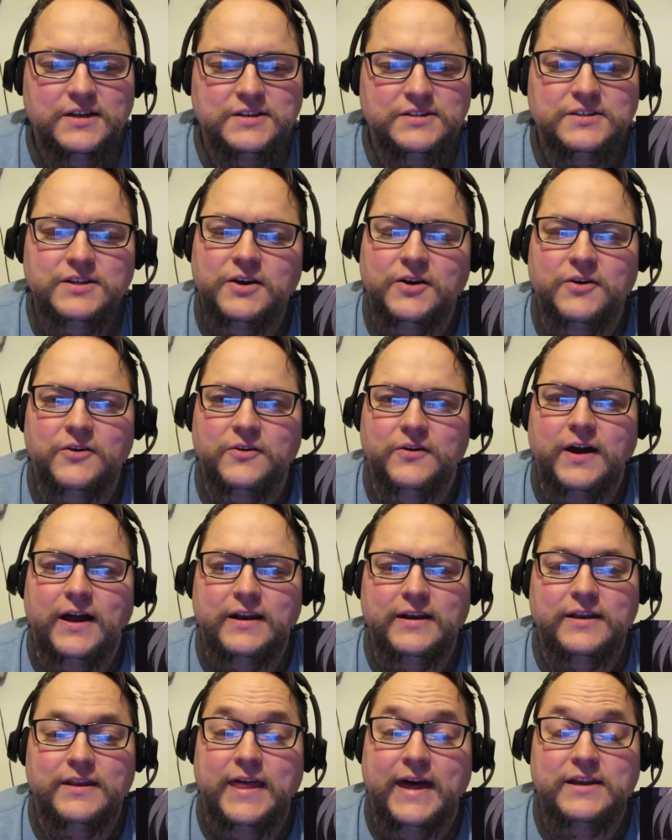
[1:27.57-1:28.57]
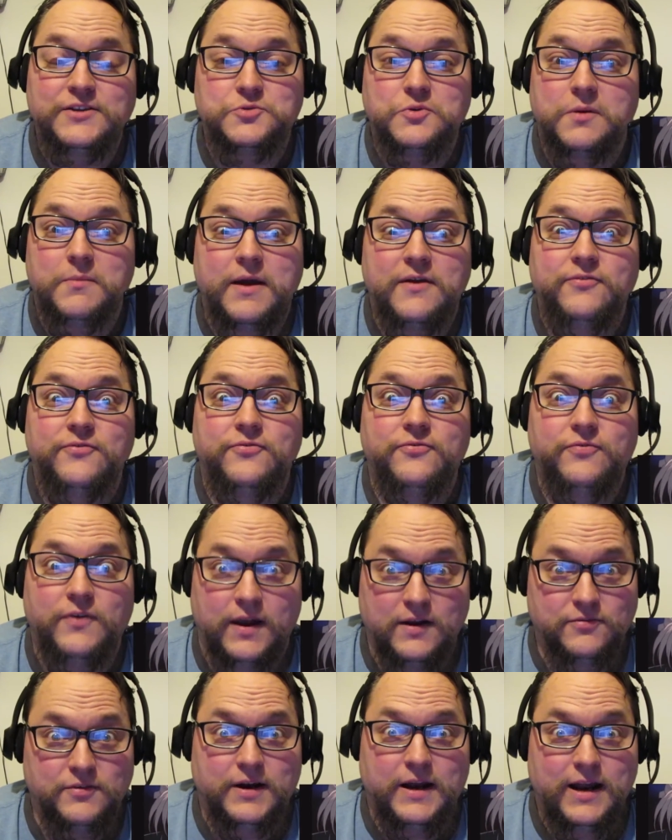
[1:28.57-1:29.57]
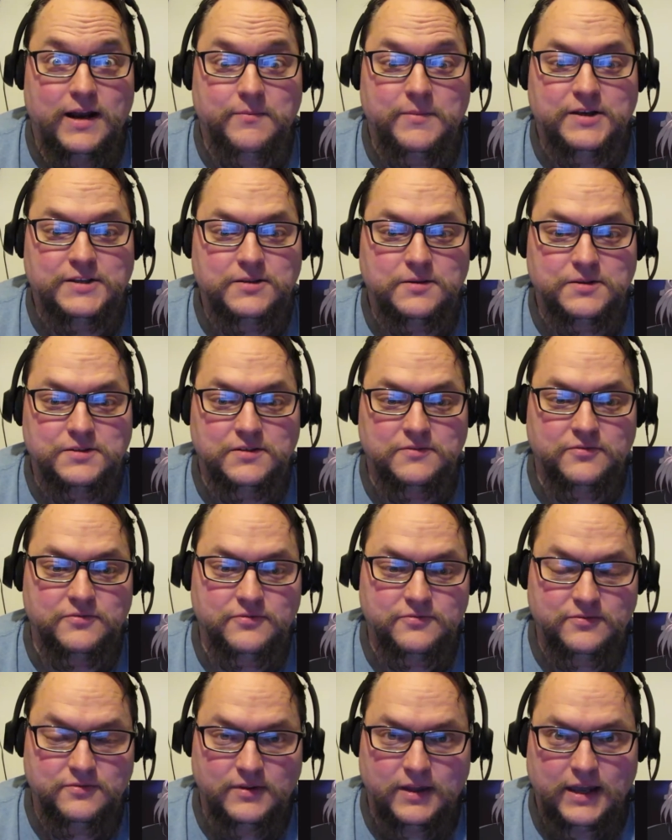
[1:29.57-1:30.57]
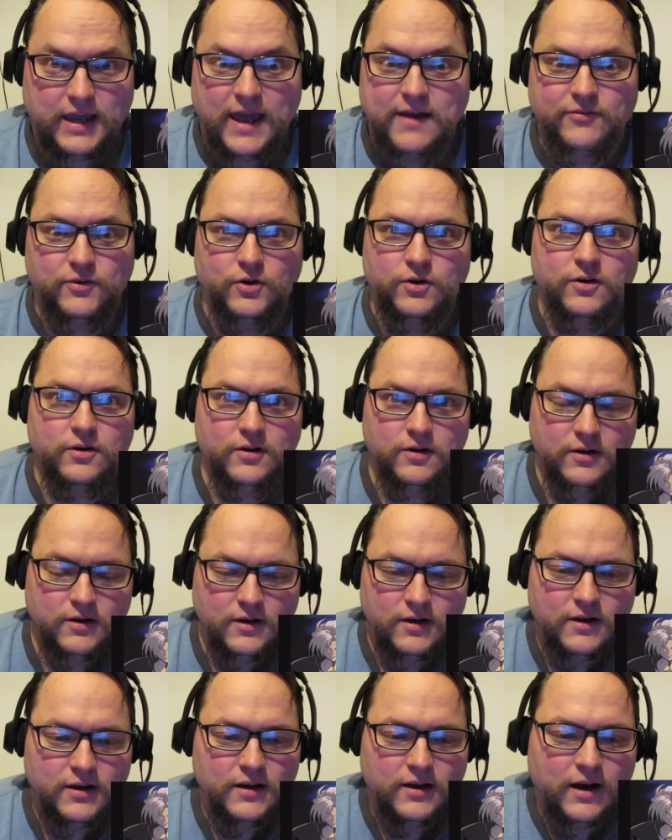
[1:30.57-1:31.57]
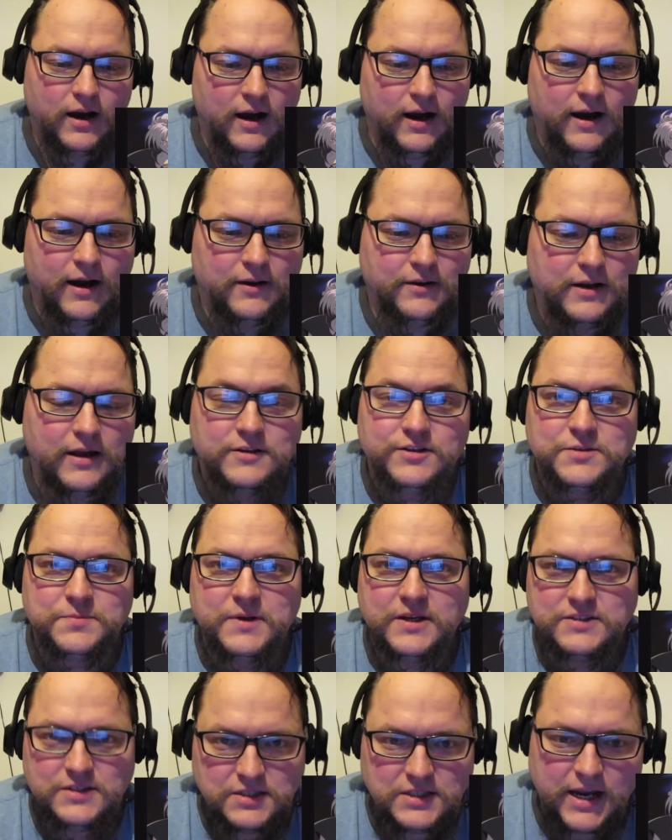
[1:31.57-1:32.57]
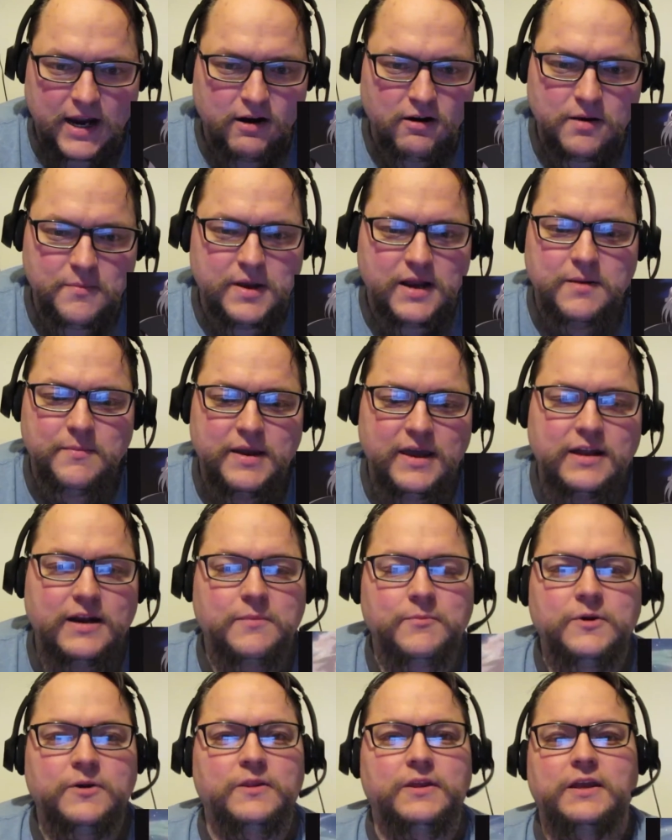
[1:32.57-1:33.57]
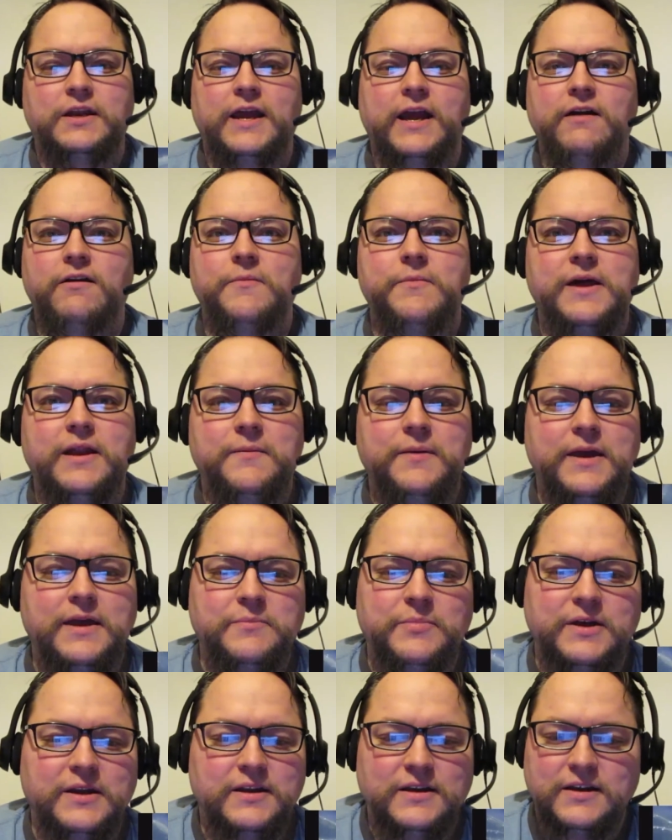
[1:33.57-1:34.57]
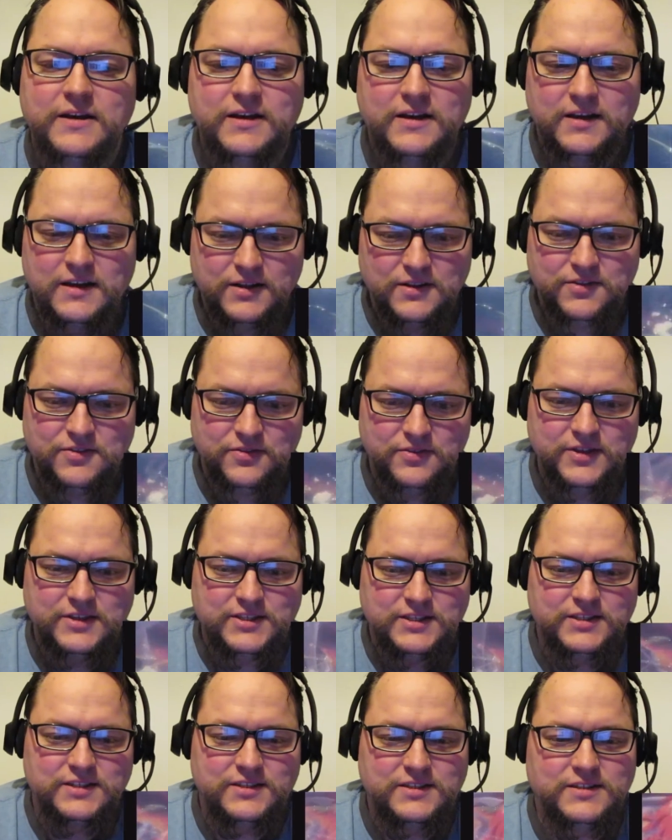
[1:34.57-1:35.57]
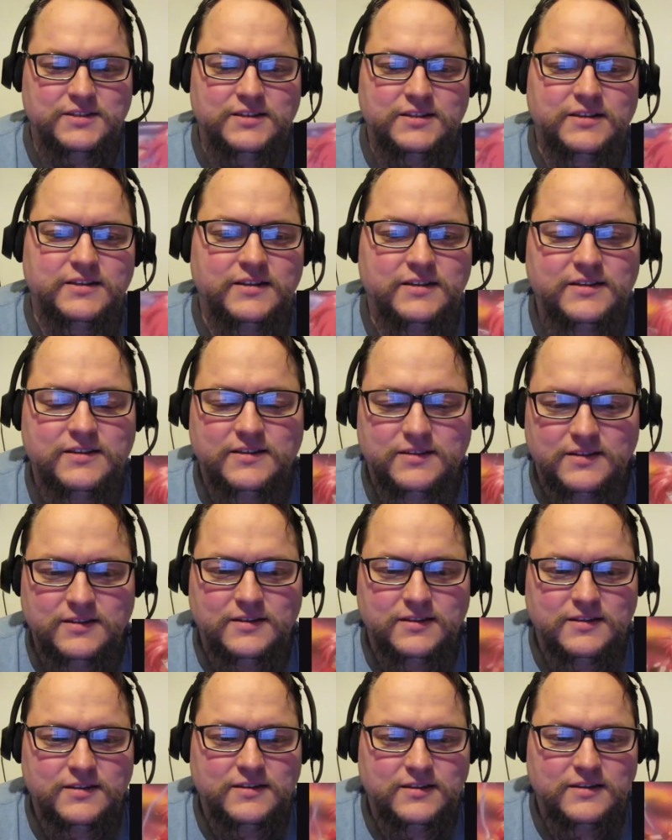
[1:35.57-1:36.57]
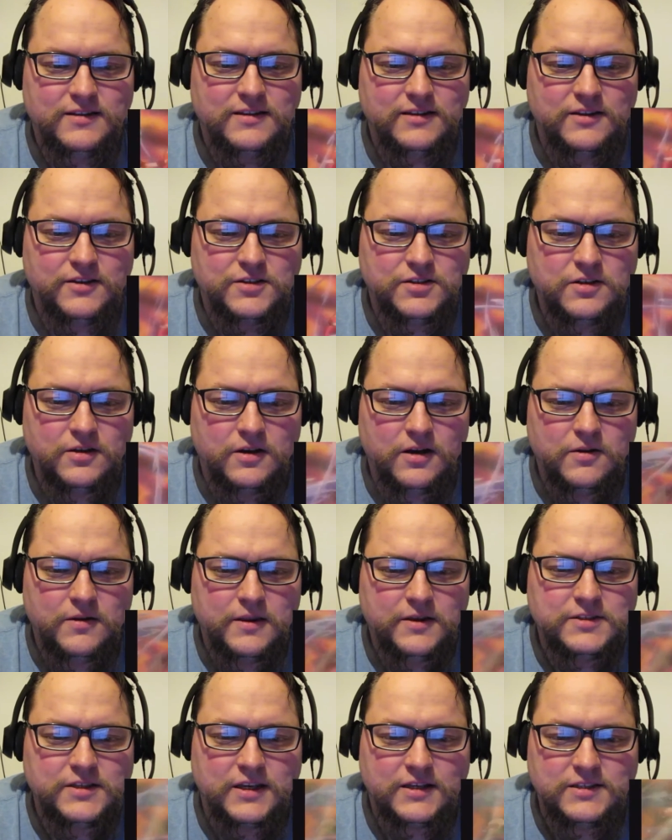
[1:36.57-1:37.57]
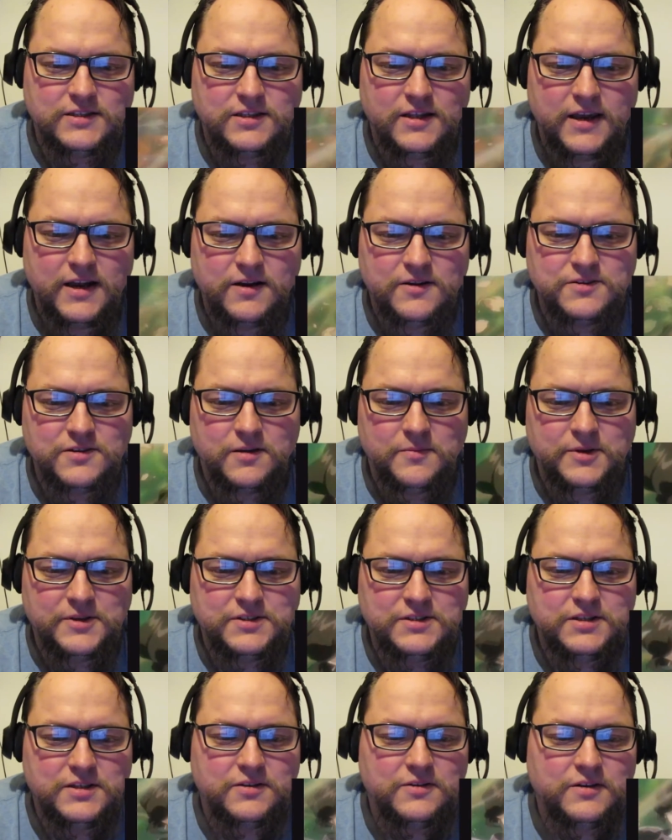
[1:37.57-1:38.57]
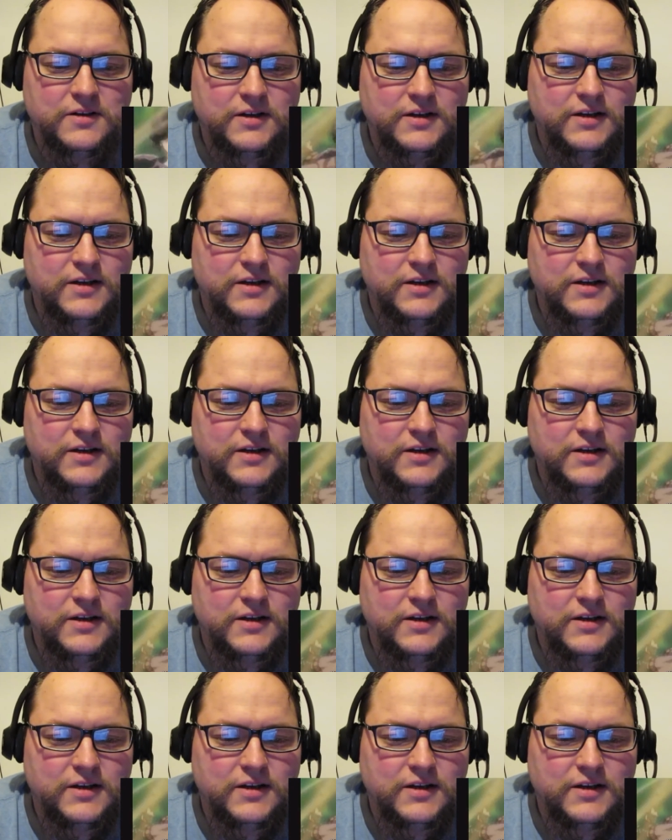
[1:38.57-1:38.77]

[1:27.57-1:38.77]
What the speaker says: So that is one of my favorite anime series of ever. Not just because it's a harem anime and I'm really into harem anime, but it looks good. Oh, it looks like Slayers almost too.